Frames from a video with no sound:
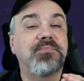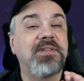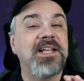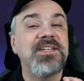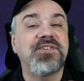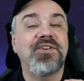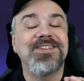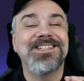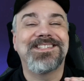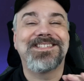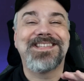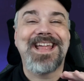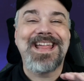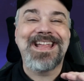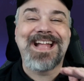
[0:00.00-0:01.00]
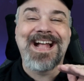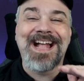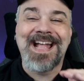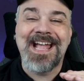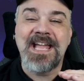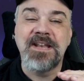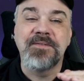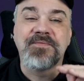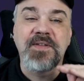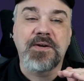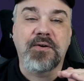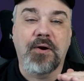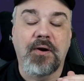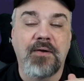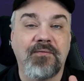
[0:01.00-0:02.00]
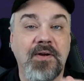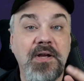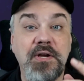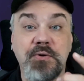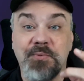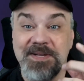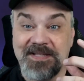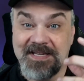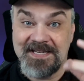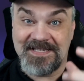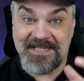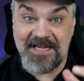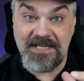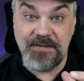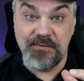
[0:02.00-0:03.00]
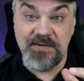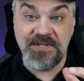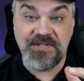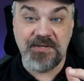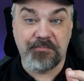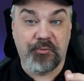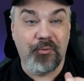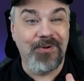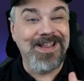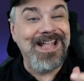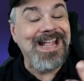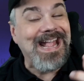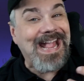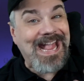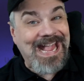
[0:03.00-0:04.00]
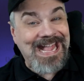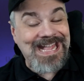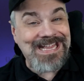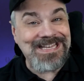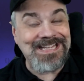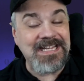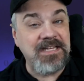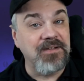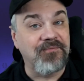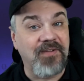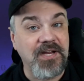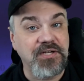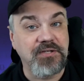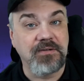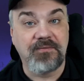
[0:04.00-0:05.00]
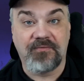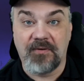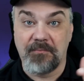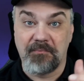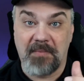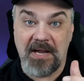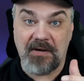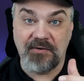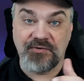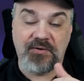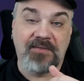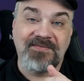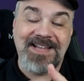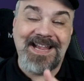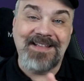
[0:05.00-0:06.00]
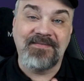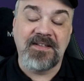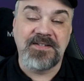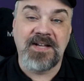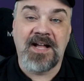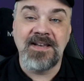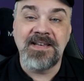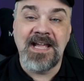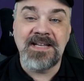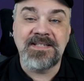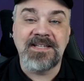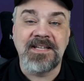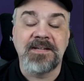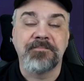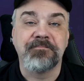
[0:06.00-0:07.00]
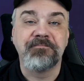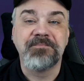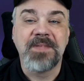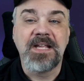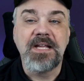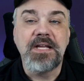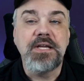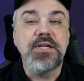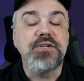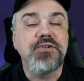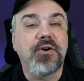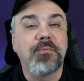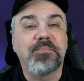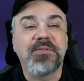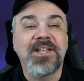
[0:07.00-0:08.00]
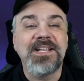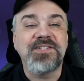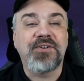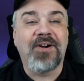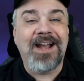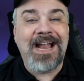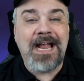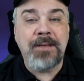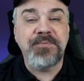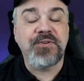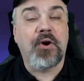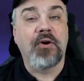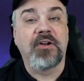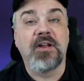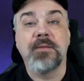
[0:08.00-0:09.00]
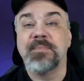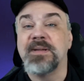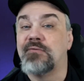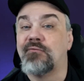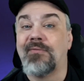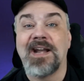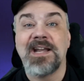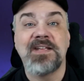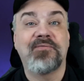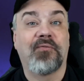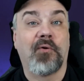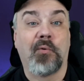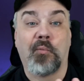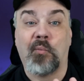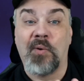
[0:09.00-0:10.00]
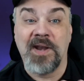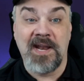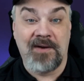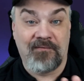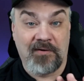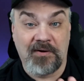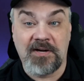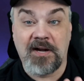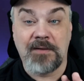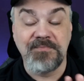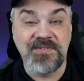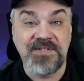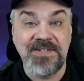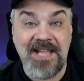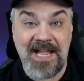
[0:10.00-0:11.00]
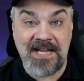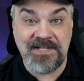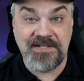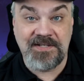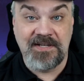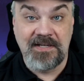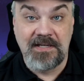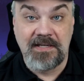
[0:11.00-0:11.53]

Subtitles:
Blazor is staying ahead of the curve with continuous support and innovation from Microsoft and the .NET team. Your Blazor apps are going to be ready for whatever comes next,